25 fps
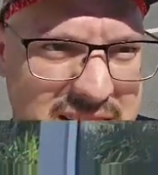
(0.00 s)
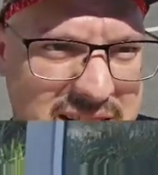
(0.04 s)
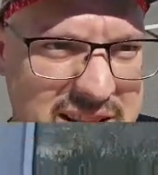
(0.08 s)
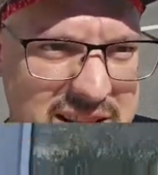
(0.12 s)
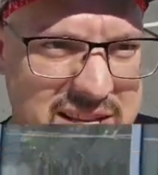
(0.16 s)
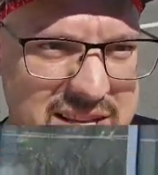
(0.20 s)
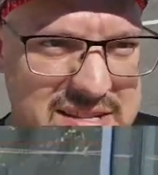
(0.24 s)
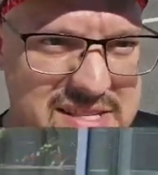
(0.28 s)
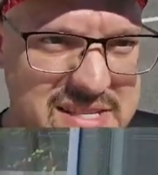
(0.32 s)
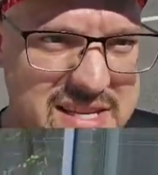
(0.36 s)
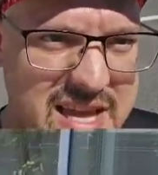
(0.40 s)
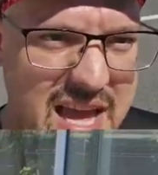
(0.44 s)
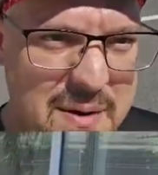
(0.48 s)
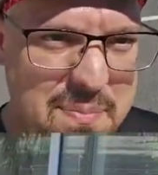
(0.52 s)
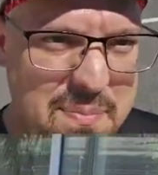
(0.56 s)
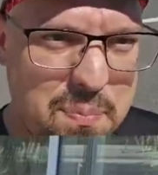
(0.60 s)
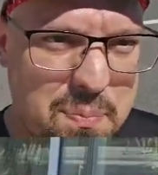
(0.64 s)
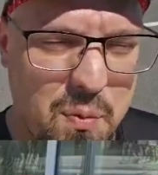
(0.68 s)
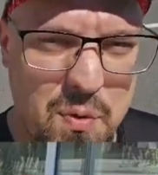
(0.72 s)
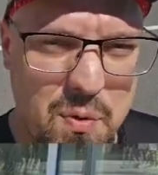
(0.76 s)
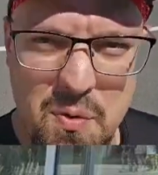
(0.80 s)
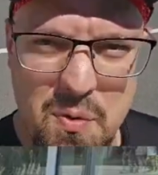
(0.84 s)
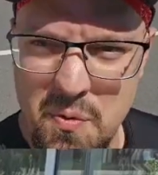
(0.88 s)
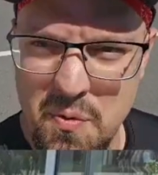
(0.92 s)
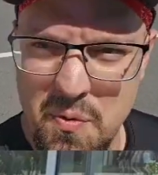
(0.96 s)
The escape
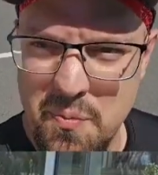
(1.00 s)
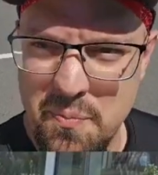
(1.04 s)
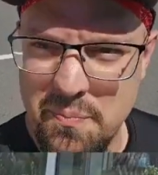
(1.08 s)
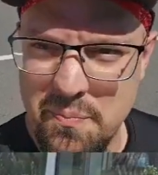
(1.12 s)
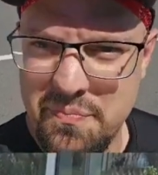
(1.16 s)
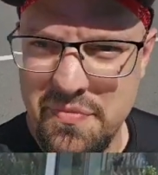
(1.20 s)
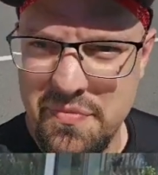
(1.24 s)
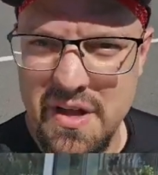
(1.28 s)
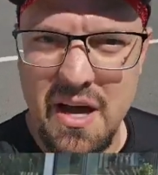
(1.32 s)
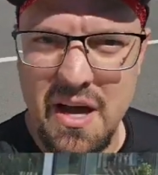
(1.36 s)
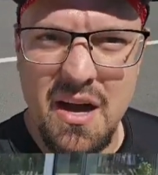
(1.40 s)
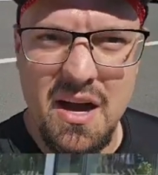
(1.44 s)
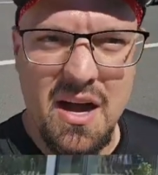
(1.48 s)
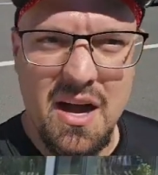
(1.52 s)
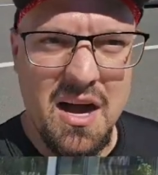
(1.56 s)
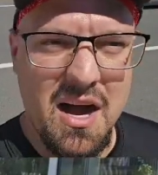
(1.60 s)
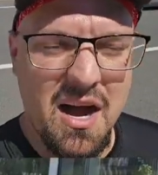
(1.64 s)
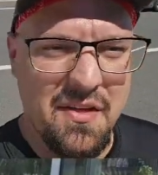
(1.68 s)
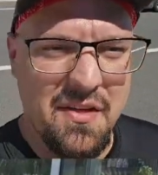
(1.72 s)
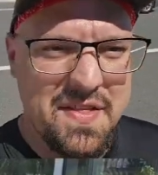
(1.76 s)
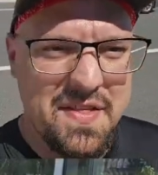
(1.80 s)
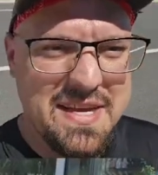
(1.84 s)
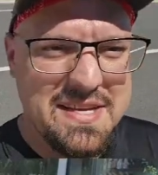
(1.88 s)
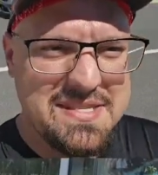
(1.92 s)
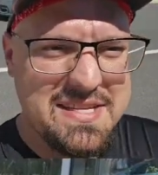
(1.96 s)
room,
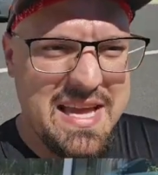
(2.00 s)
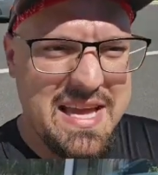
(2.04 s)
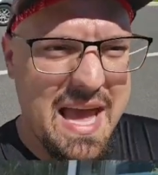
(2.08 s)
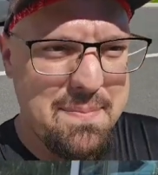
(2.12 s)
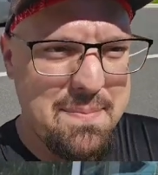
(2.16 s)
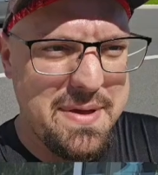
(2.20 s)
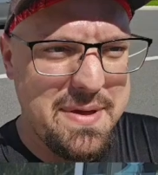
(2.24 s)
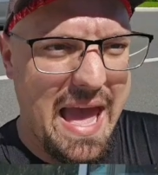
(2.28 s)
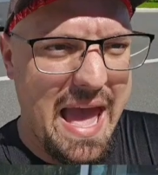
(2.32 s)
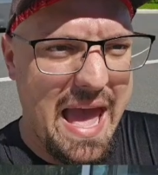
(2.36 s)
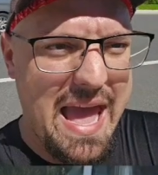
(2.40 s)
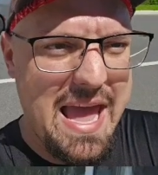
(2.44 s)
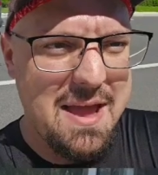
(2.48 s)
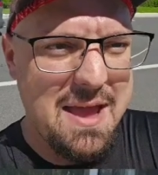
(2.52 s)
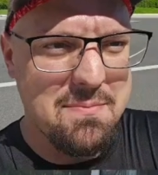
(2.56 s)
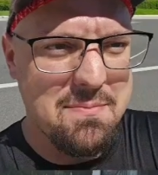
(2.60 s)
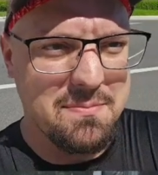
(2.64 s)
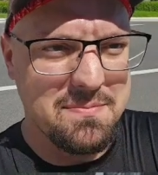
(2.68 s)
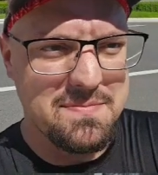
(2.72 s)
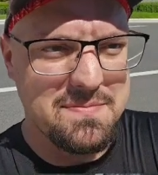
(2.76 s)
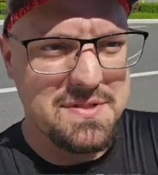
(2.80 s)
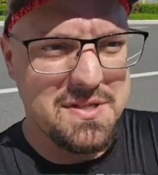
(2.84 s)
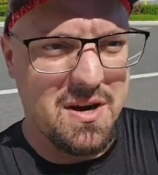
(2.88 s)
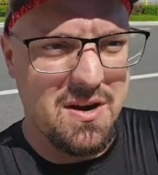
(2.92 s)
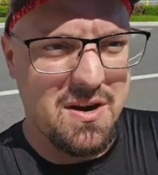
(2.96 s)
the escape game.
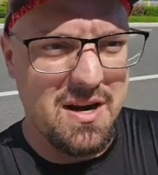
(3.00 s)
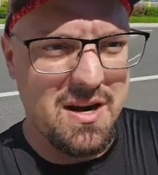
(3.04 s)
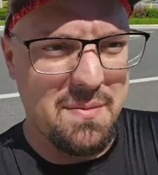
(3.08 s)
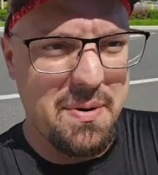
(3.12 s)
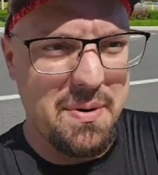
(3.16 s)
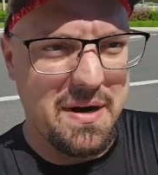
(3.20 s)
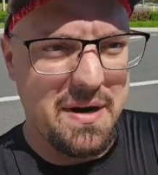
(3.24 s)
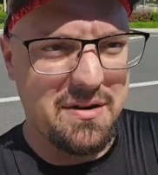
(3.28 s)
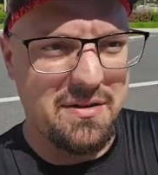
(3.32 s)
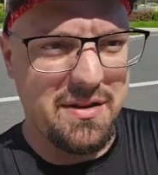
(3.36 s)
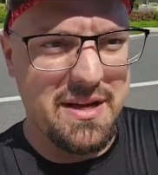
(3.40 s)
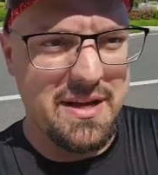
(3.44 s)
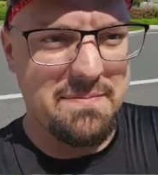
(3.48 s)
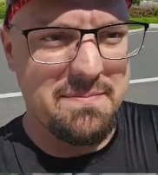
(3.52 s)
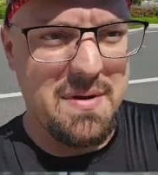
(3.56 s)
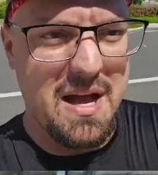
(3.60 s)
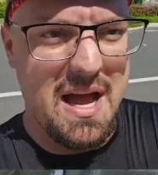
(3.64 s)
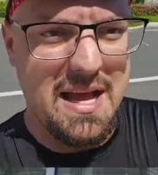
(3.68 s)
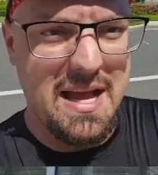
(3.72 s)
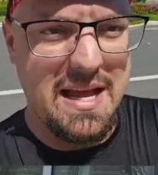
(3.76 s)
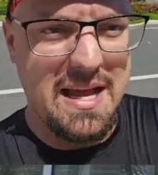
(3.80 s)
Sorry, apparently I